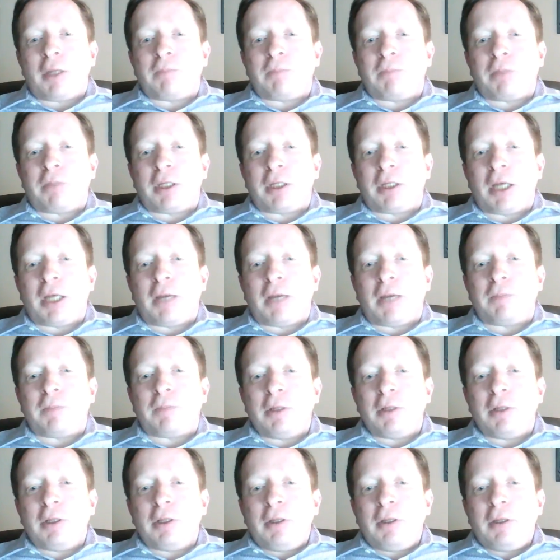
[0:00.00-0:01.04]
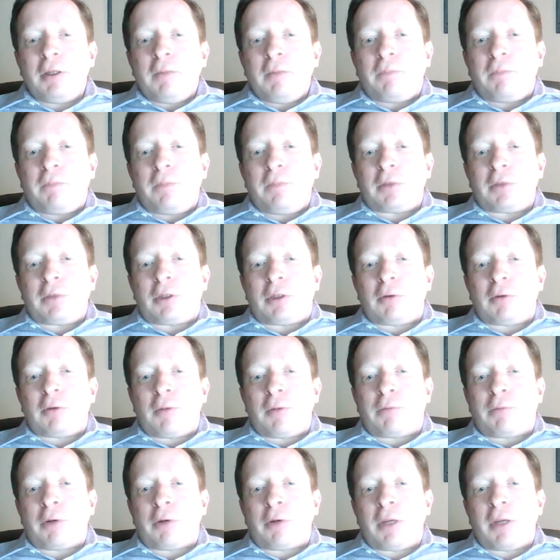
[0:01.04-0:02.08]
but not to a
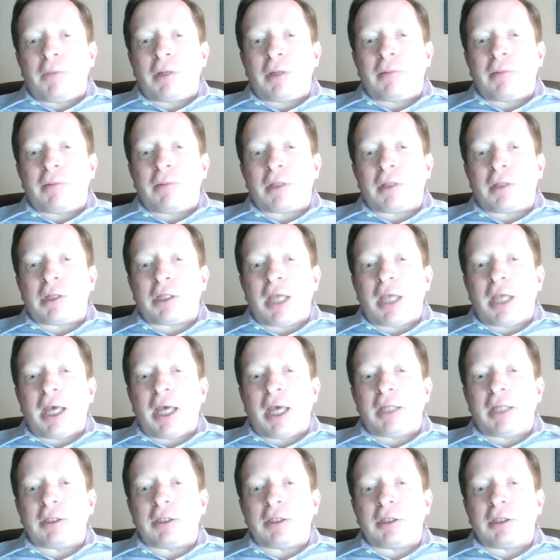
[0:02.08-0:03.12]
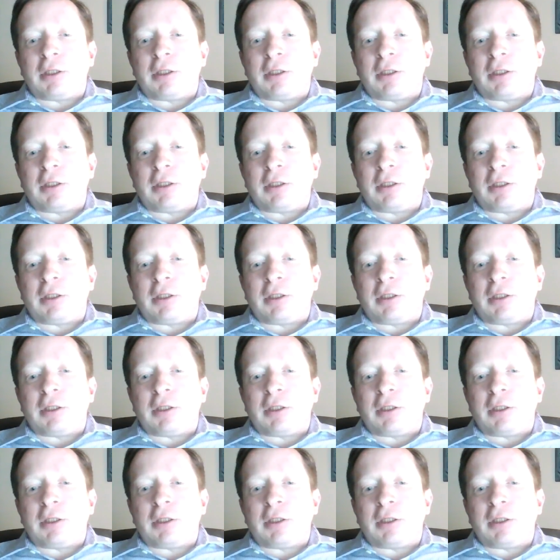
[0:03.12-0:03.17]
prohibitive extent.